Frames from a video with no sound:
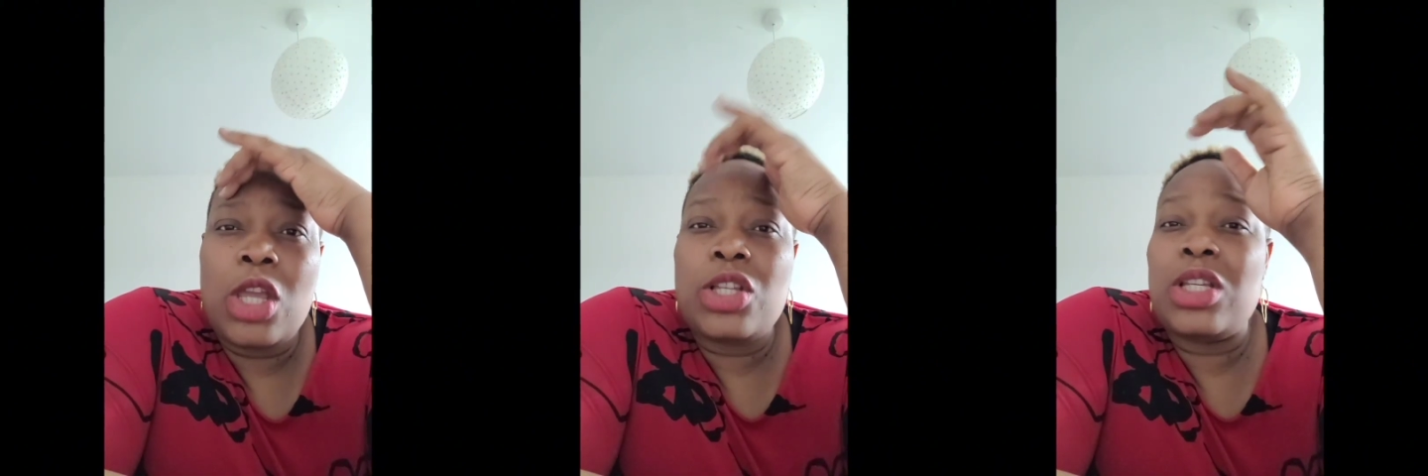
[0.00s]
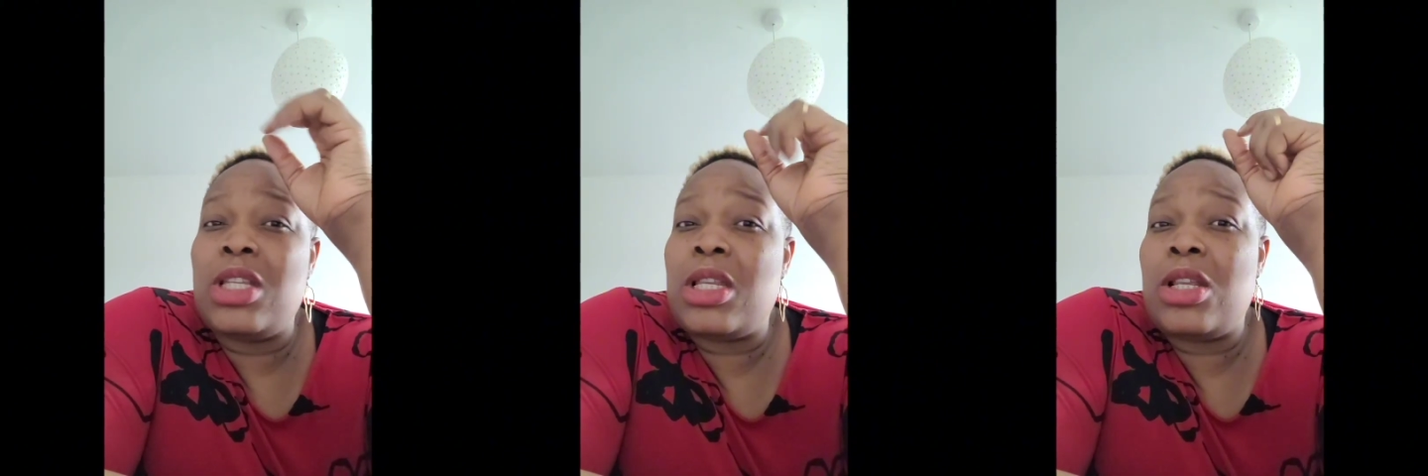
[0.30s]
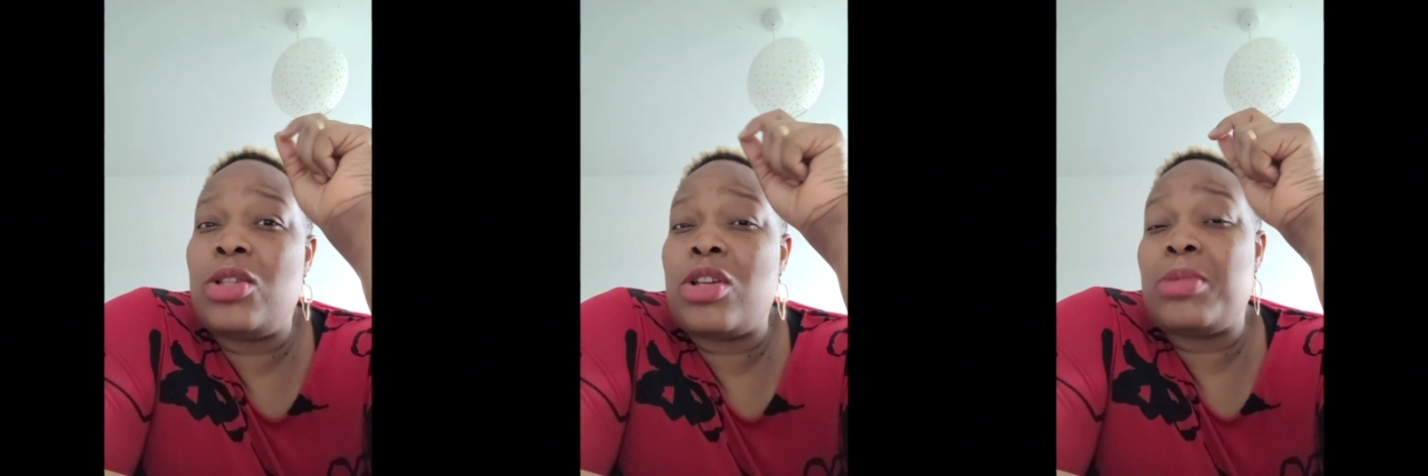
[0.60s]
She
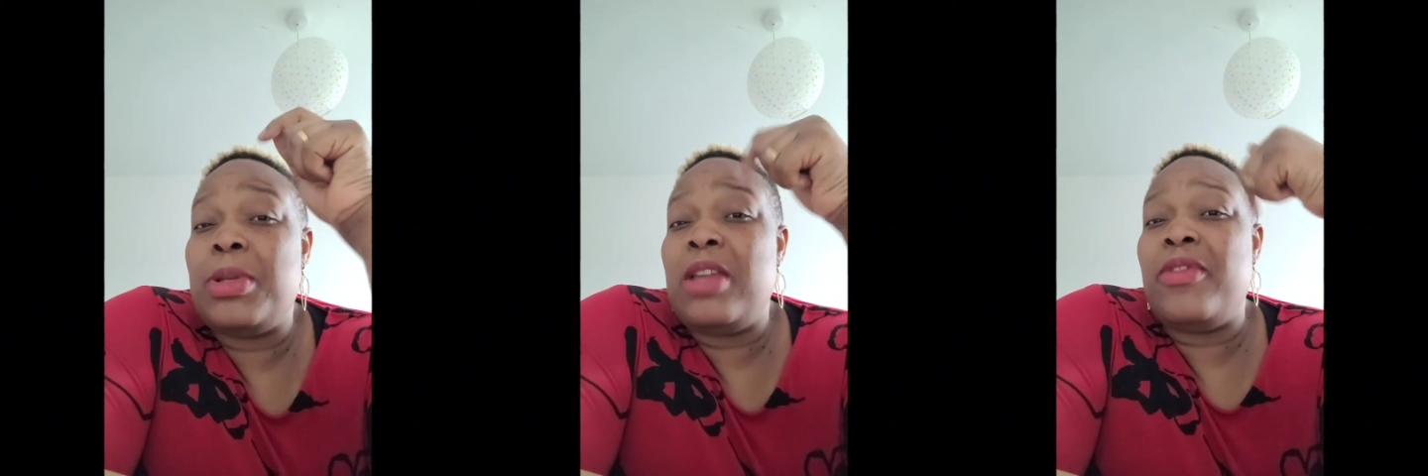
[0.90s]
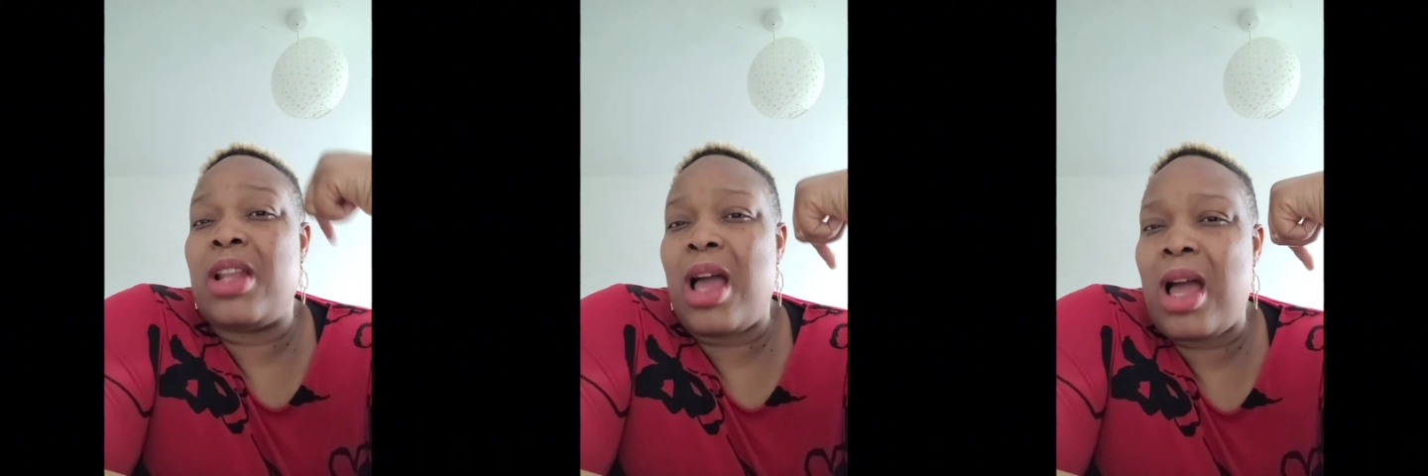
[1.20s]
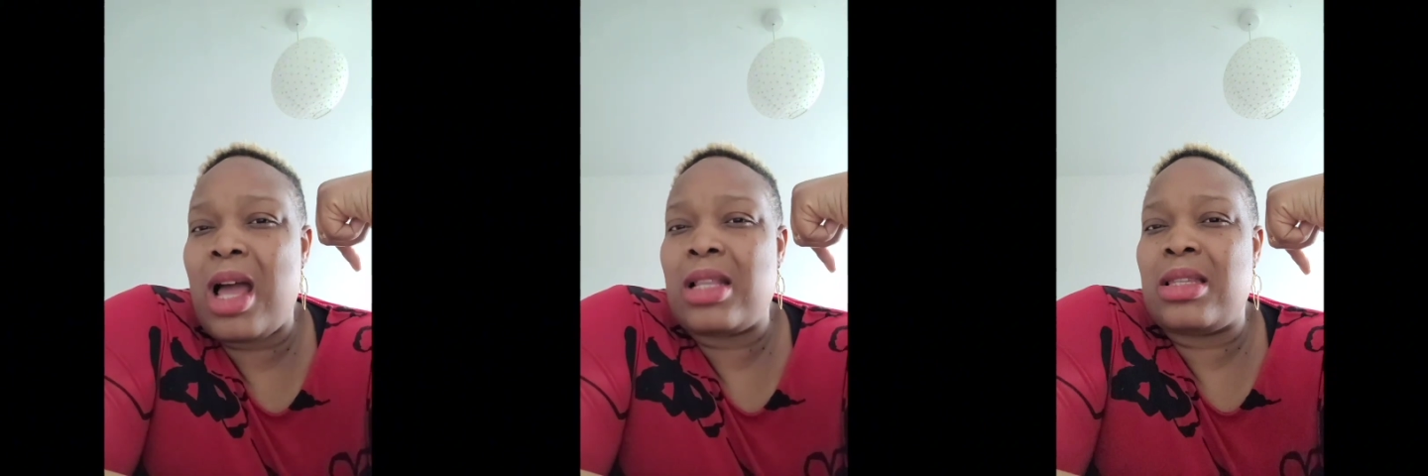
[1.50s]
didn't just believe in her
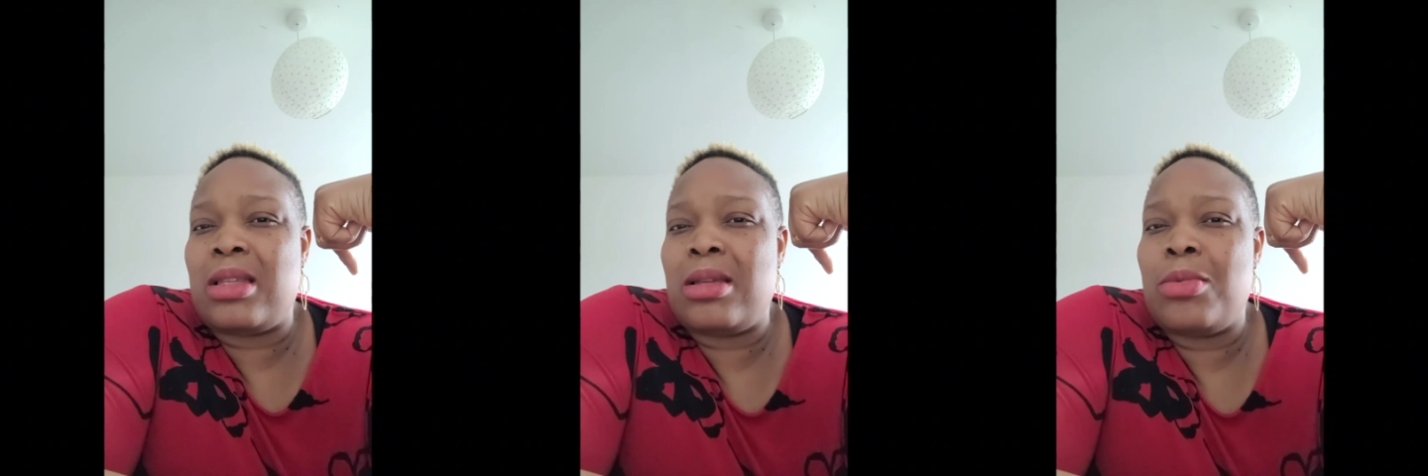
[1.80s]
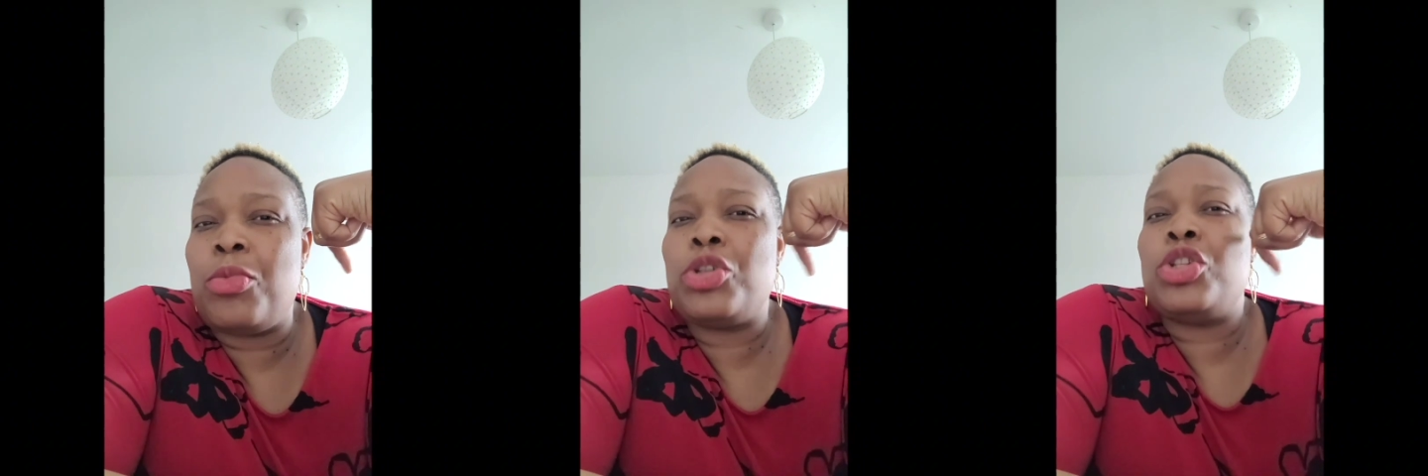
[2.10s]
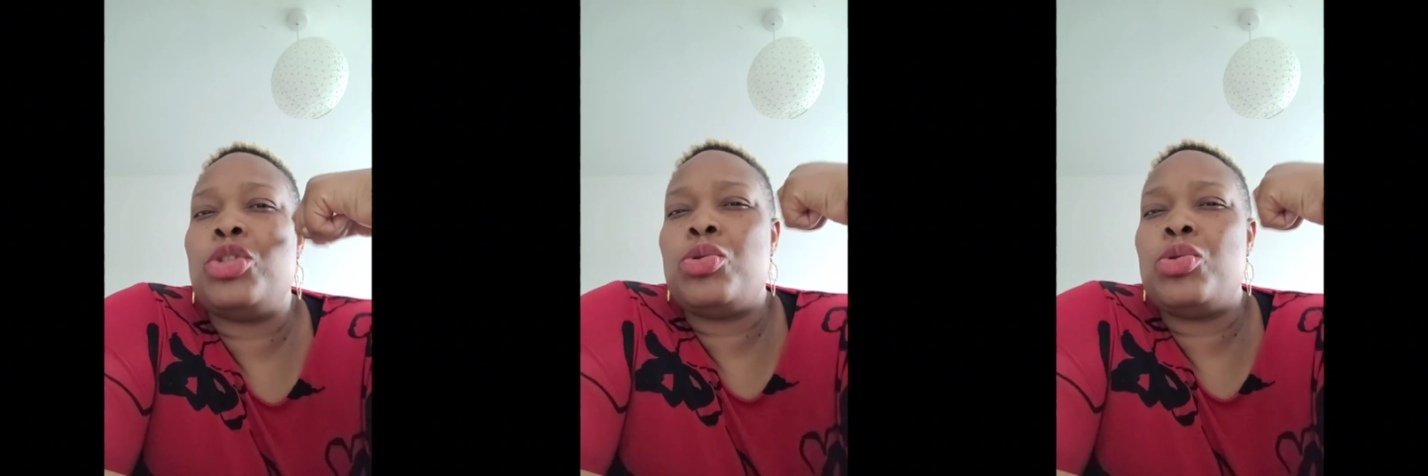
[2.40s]
heart, but she